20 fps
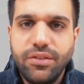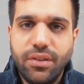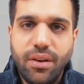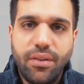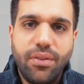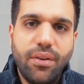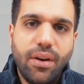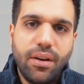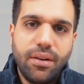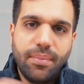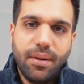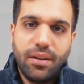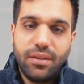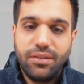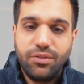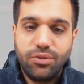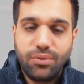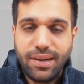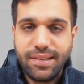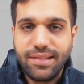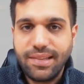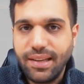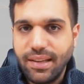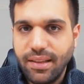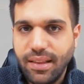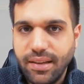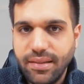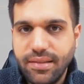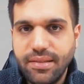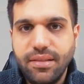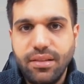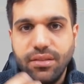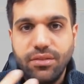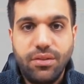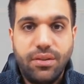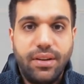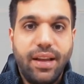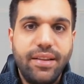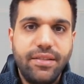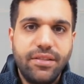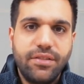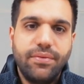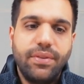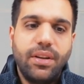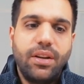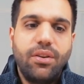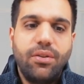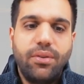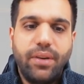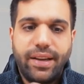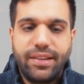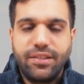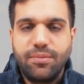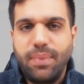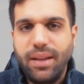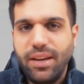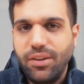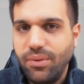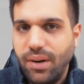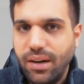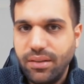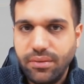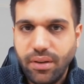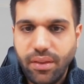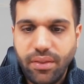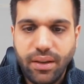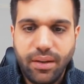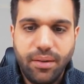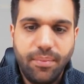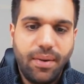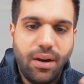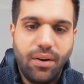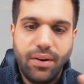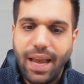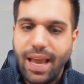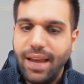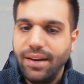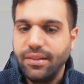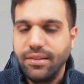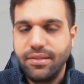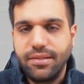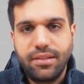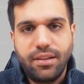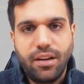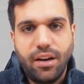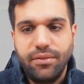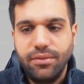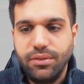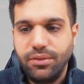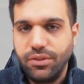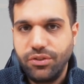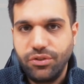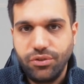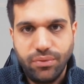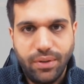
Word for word: So I thought about addressing this in today's video, explain you everything about edits, covers,